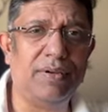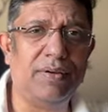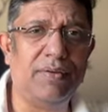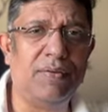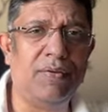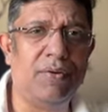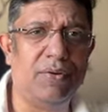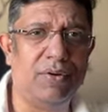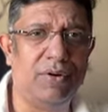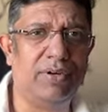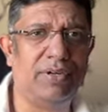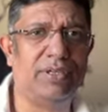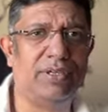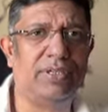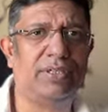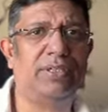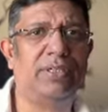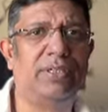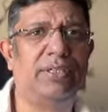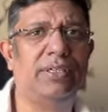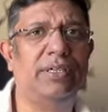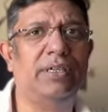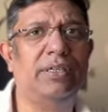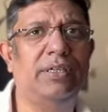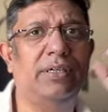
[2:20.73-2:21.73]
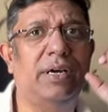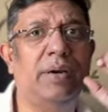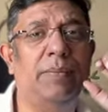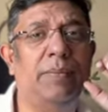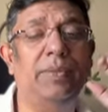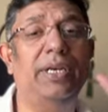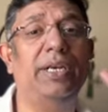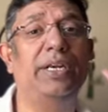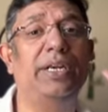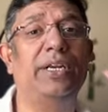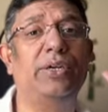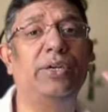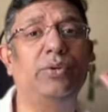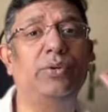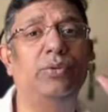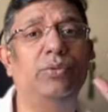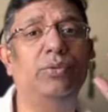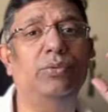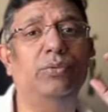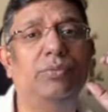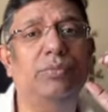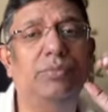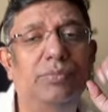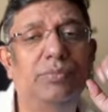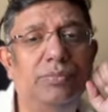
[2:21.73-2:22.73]
or ability
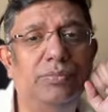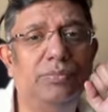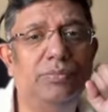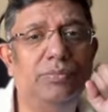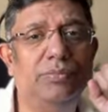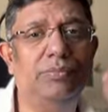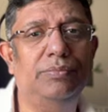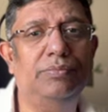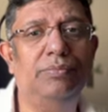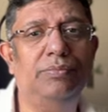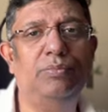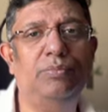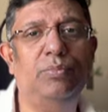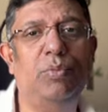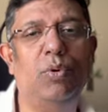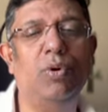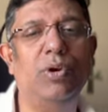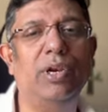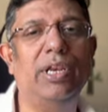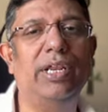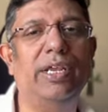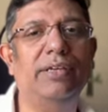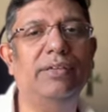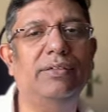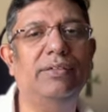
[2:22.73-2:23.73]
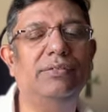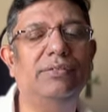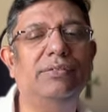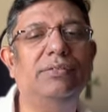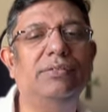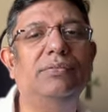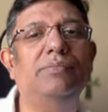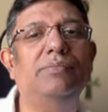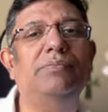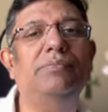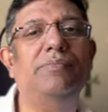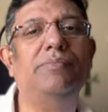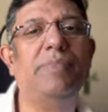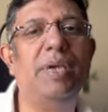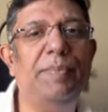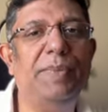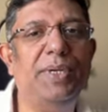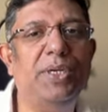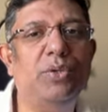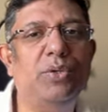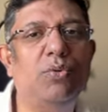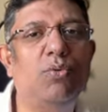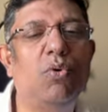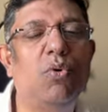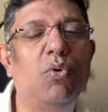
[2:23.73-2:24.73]
to bowl in maybe
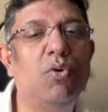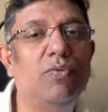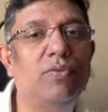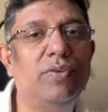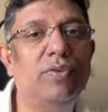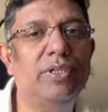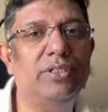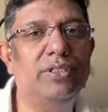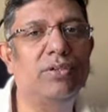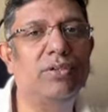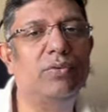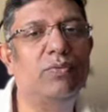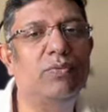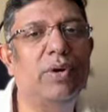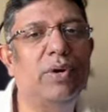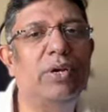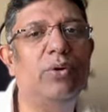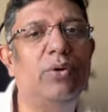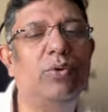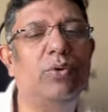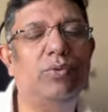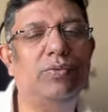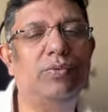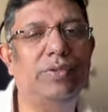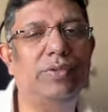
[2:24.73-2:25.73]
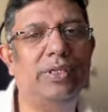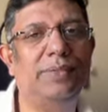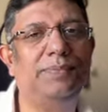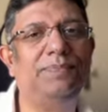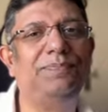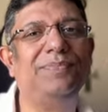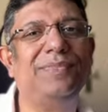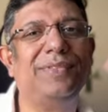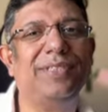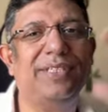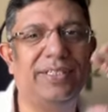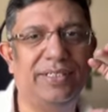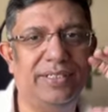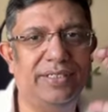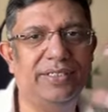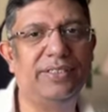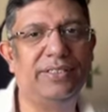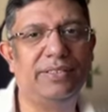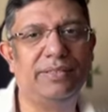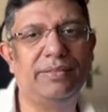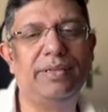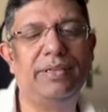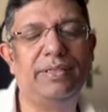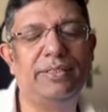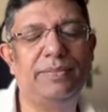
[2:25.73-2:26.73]
2 overs or 1 over
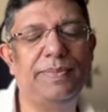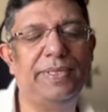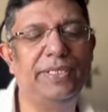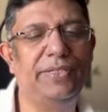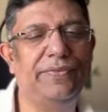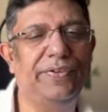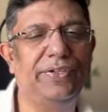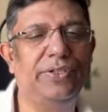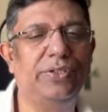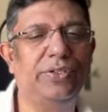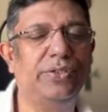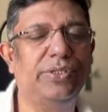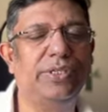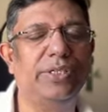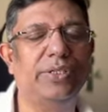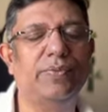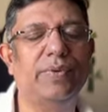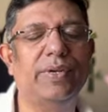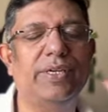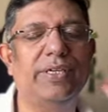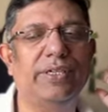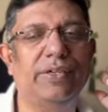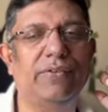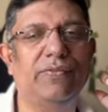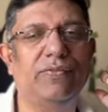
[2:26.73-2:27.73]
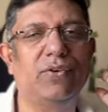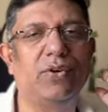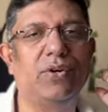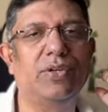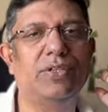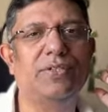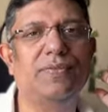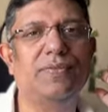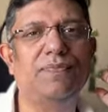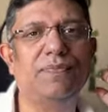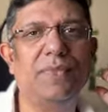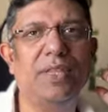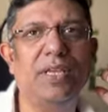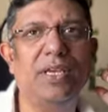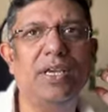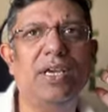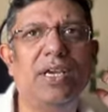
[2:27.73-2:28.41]
is specific to T20, of course.